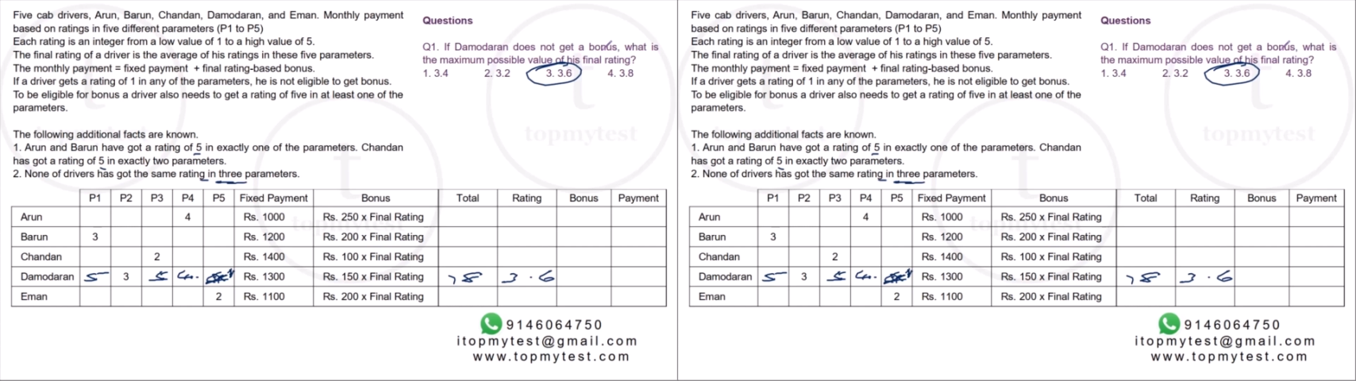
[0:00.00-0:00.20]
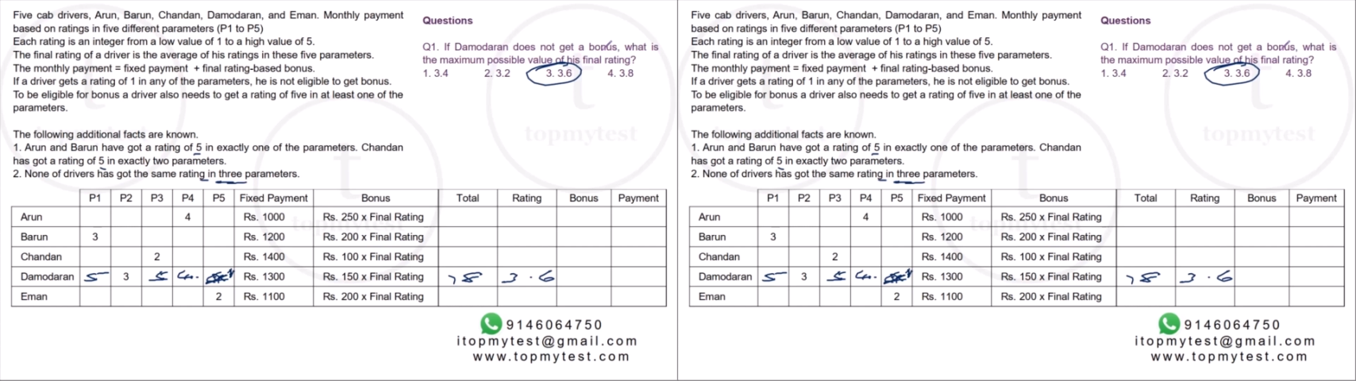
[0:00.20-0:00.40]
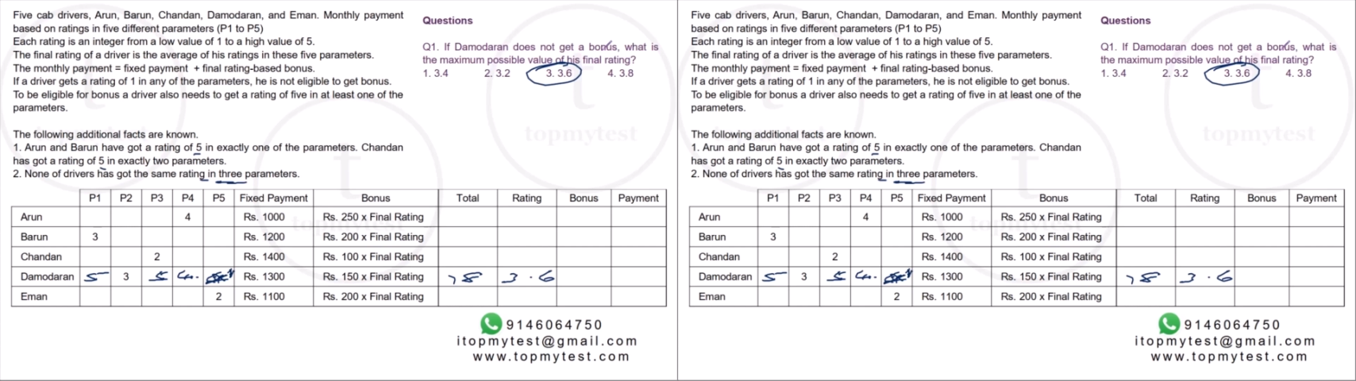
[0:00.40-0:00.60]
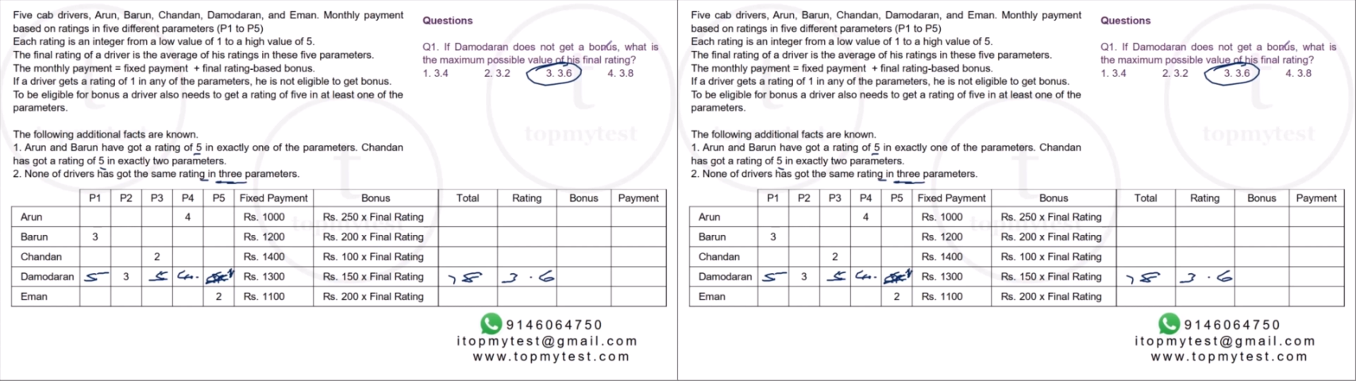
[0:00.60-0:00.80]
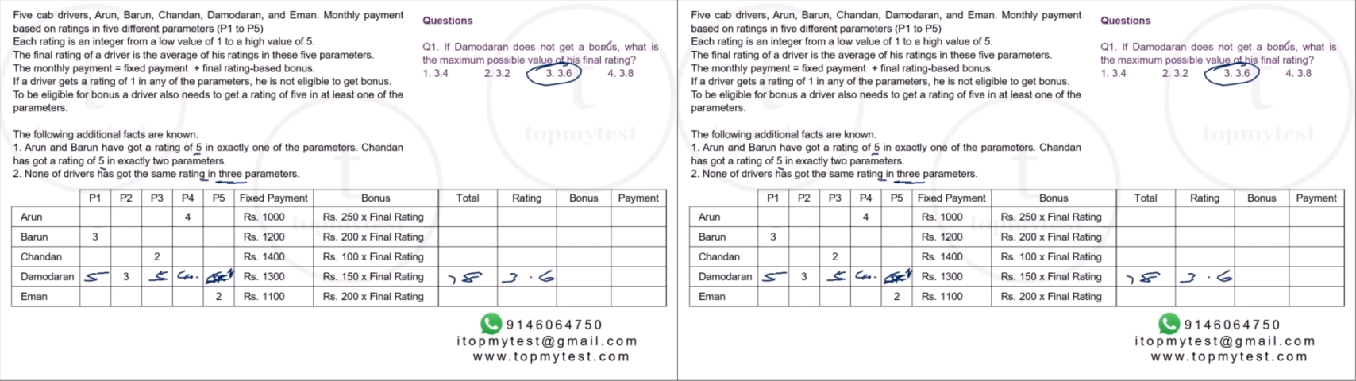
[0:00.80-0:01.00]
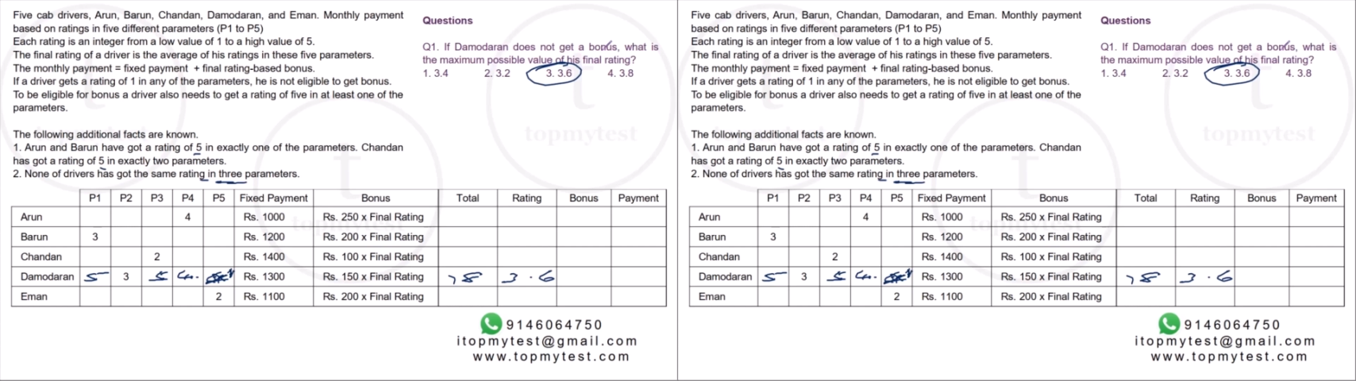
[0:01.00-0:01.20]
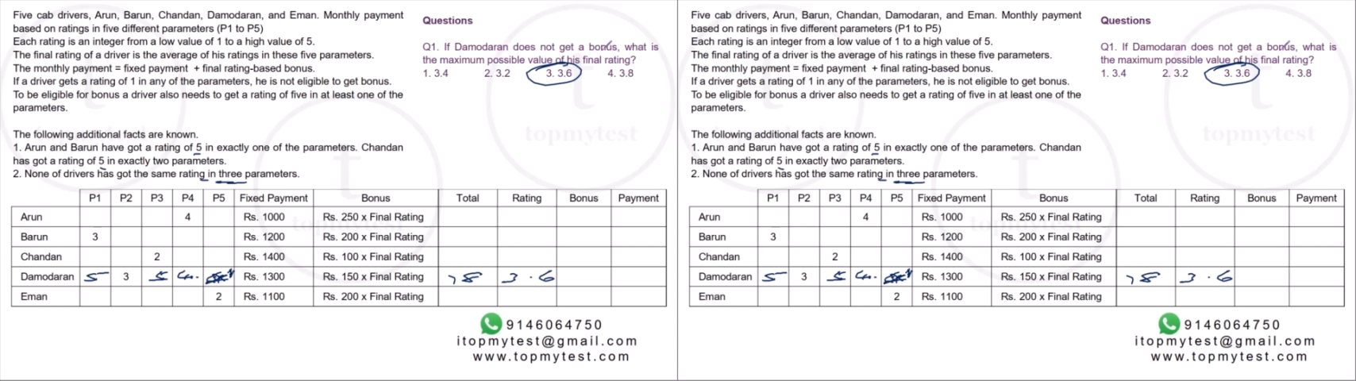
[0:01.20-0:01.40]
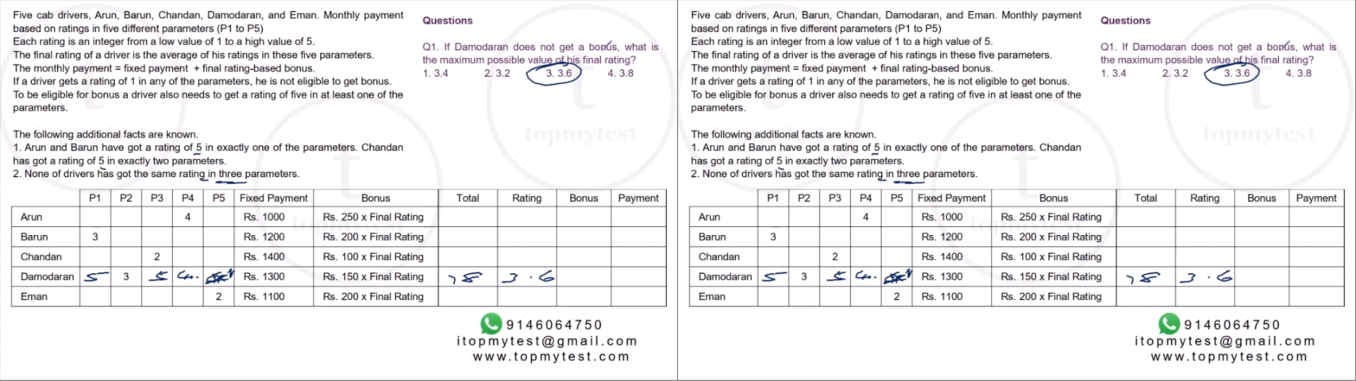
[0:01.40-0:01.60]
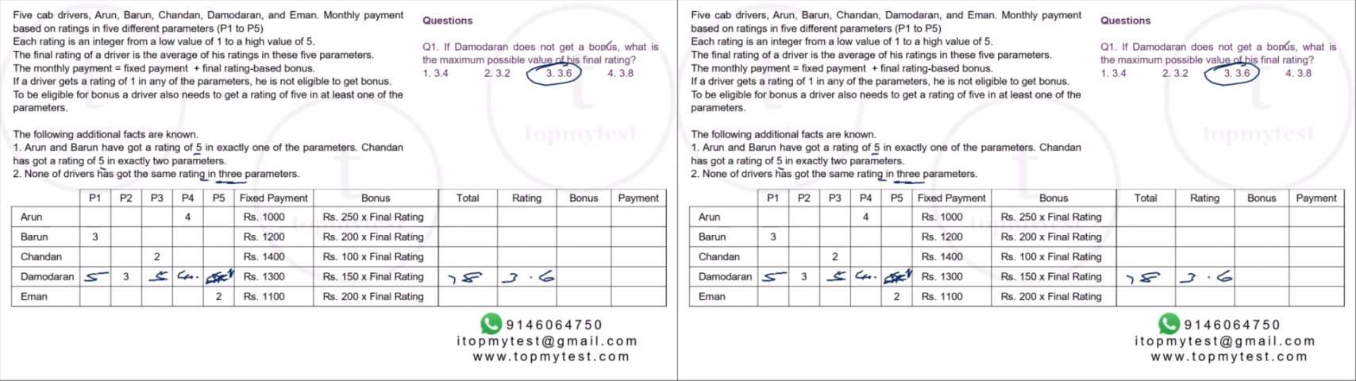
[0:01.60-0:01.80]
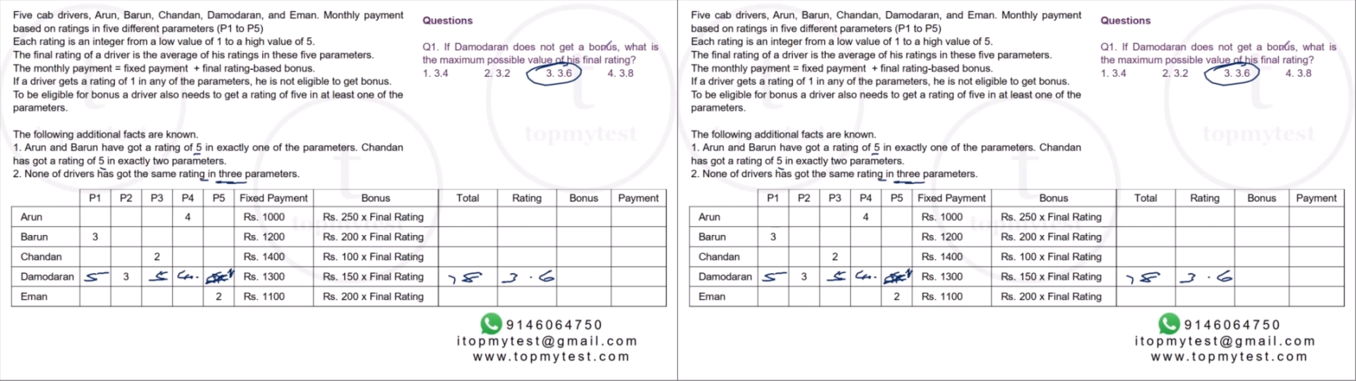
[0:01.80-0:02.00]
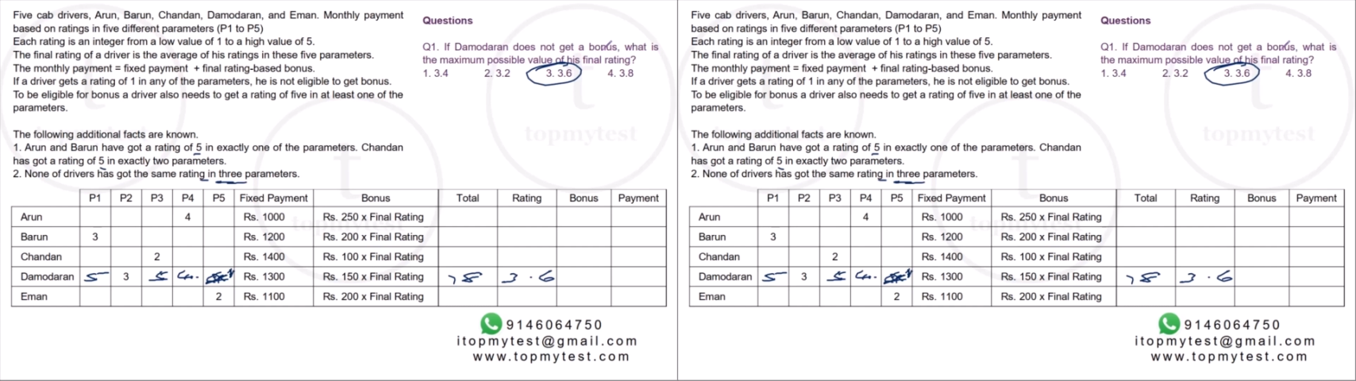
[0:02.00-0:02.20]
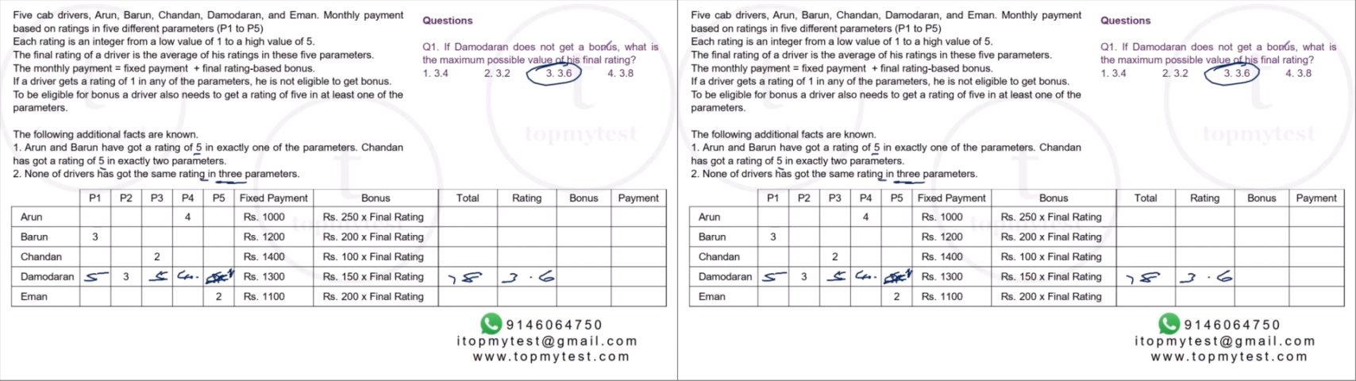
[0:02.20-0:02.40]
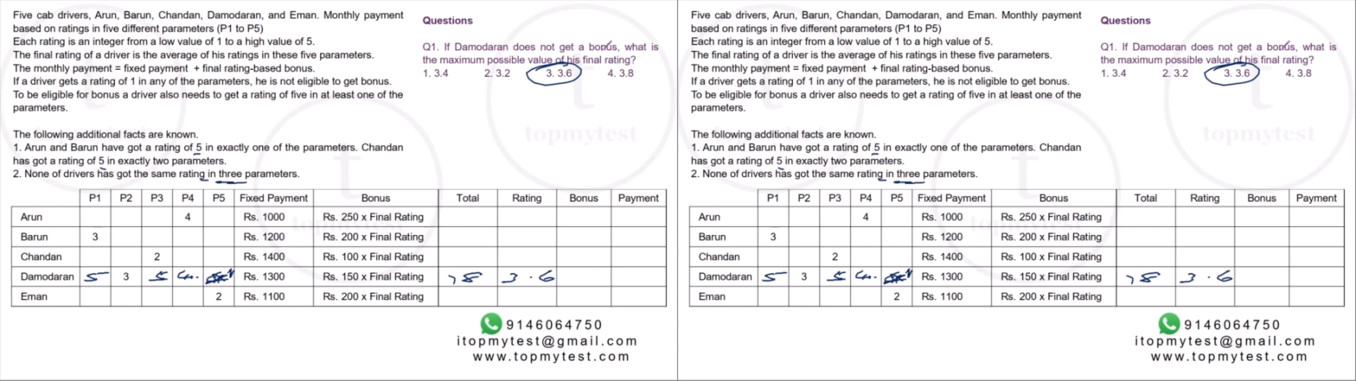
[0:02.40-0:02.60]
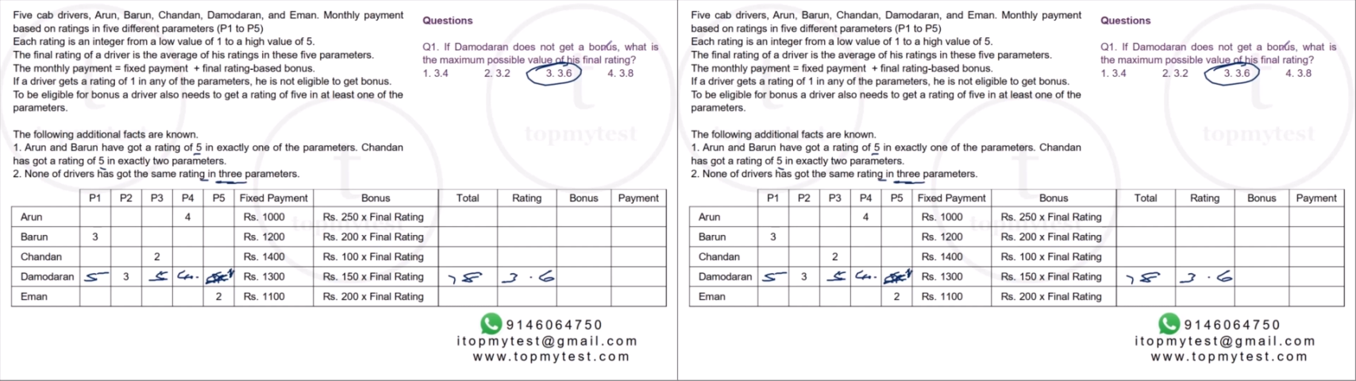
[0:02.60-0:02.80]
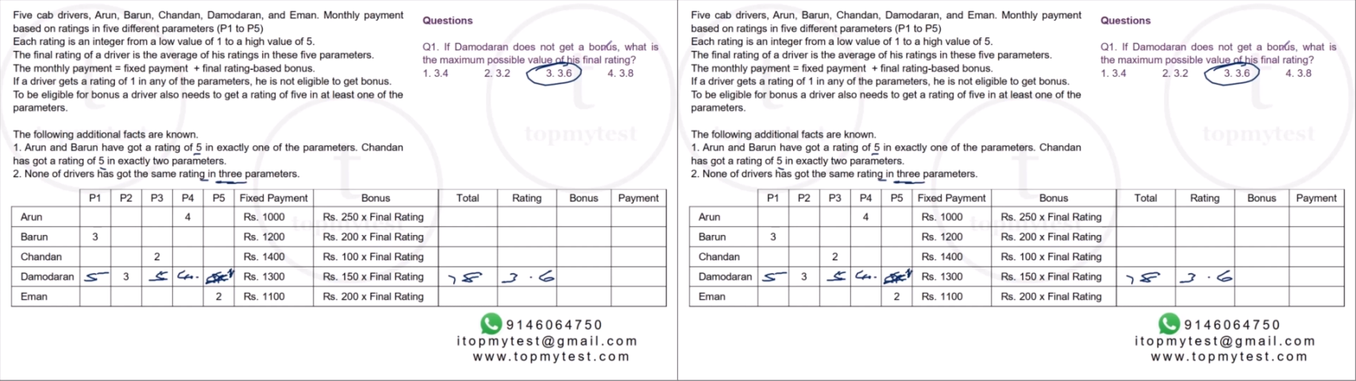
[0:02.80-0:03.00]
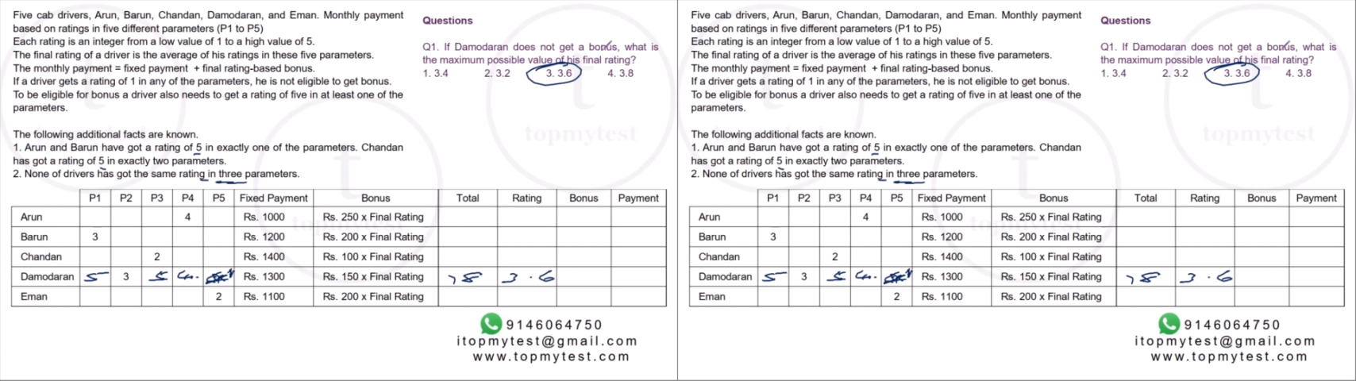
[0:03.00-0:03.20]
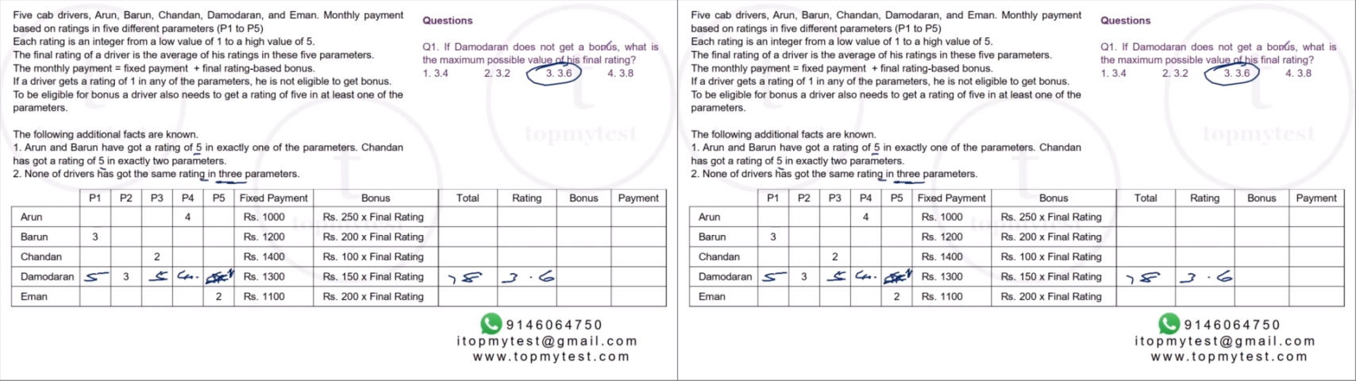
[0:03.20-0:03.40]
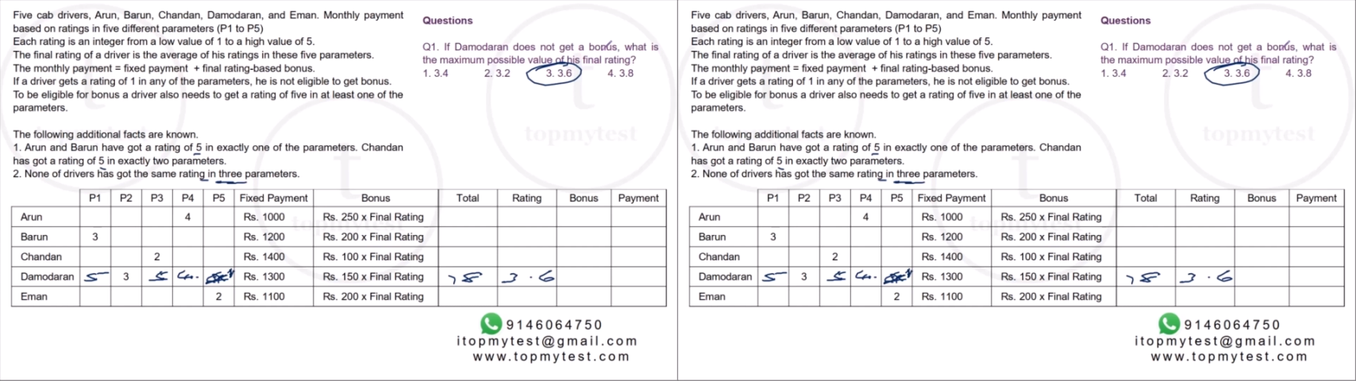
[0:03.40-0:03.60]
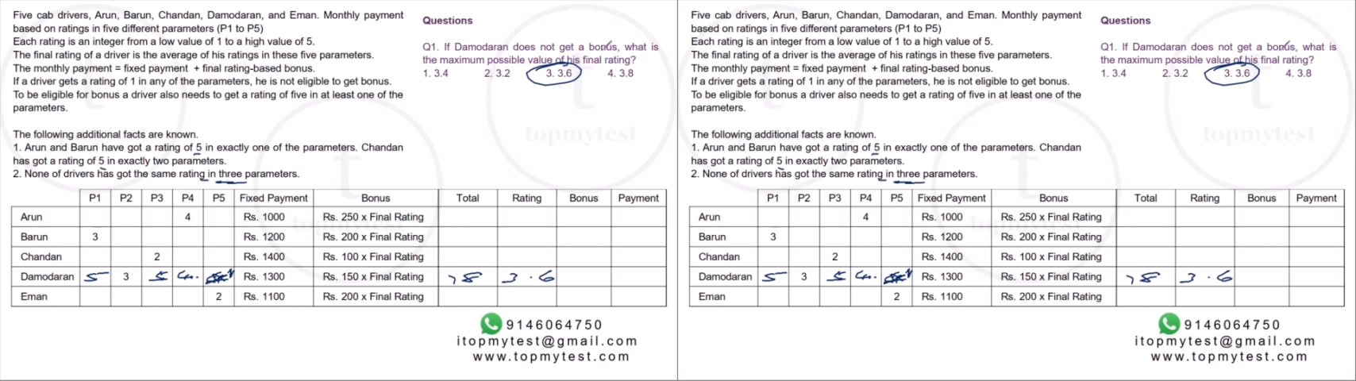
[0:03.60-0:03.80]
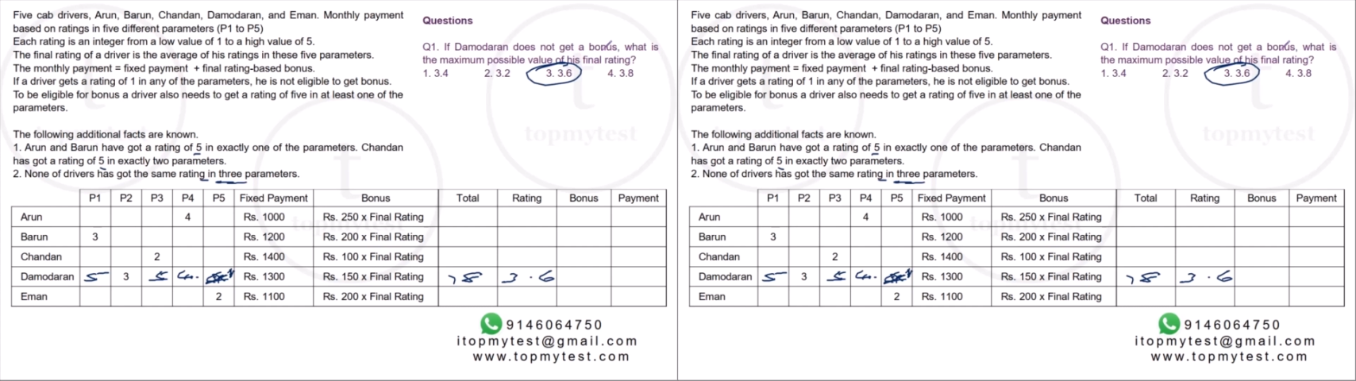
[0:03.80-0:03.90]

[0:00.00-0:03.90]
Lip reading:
Nobody's mouth can be seen.